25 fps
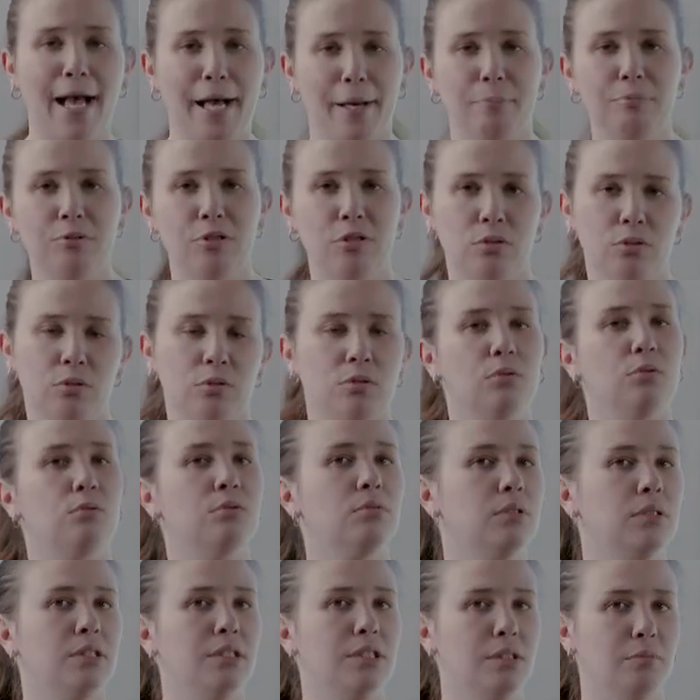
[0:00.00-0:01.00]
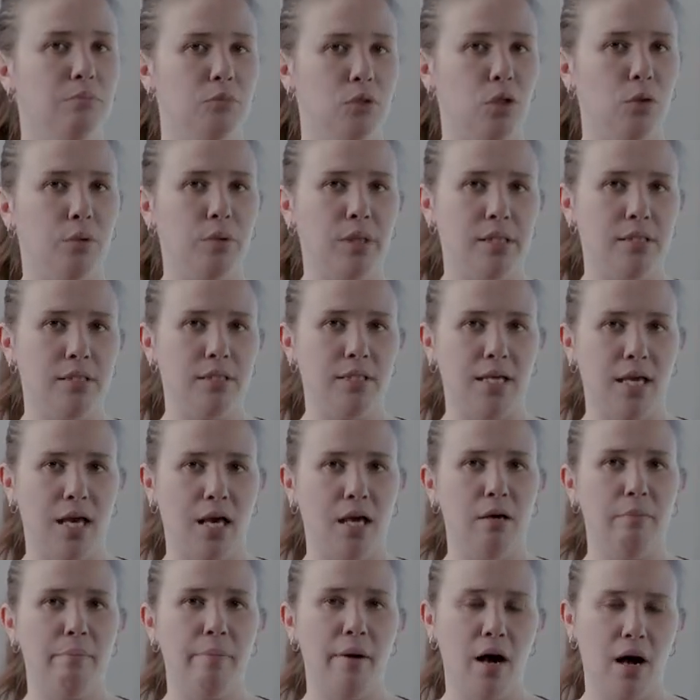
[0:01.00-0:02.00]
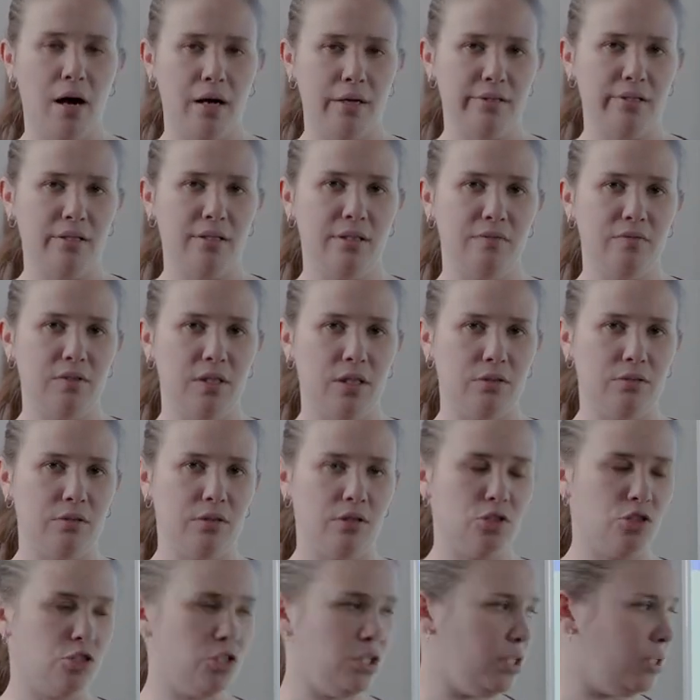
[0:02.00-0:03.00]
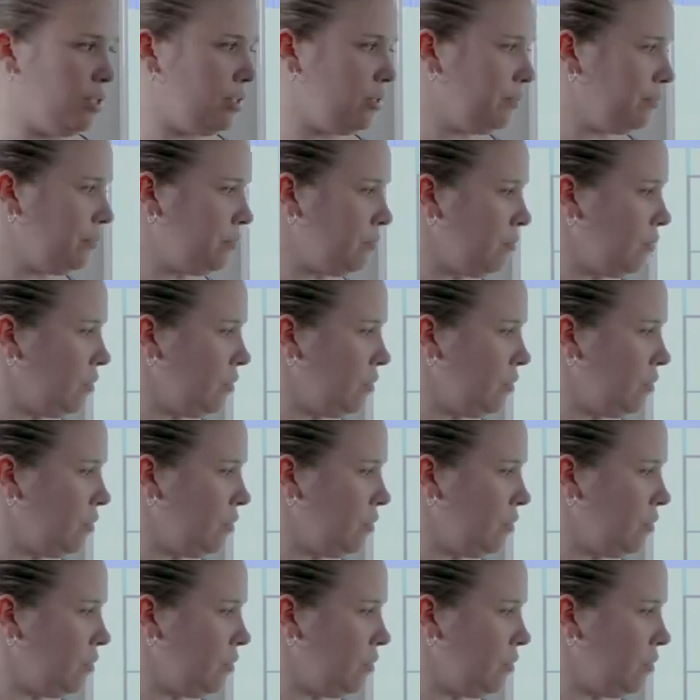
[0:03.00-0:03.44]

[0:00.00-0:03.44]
absolutely am going to get a positive delta G.